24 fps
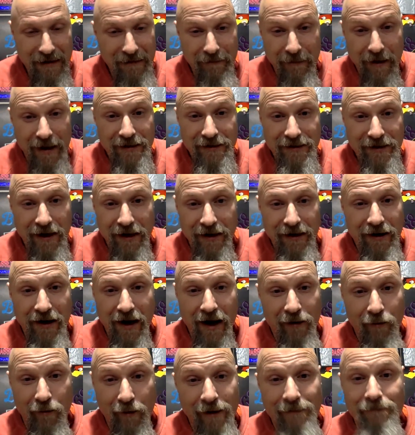My son and
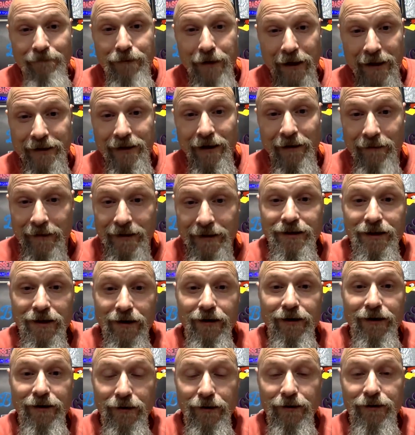I went and picked up
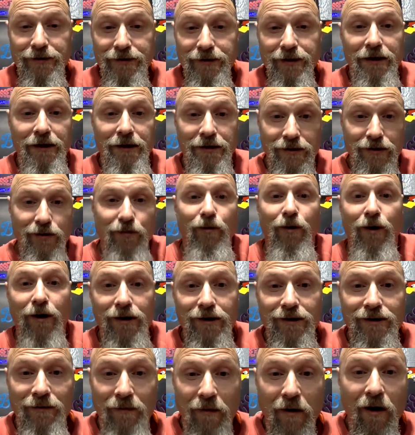materials to
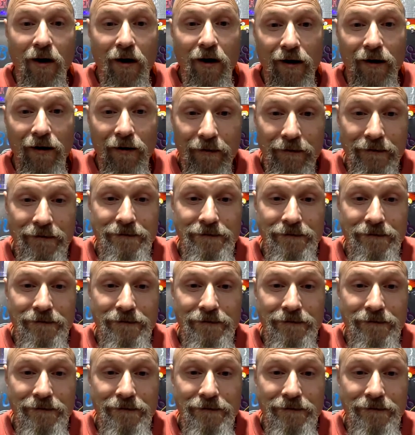work tomorrow.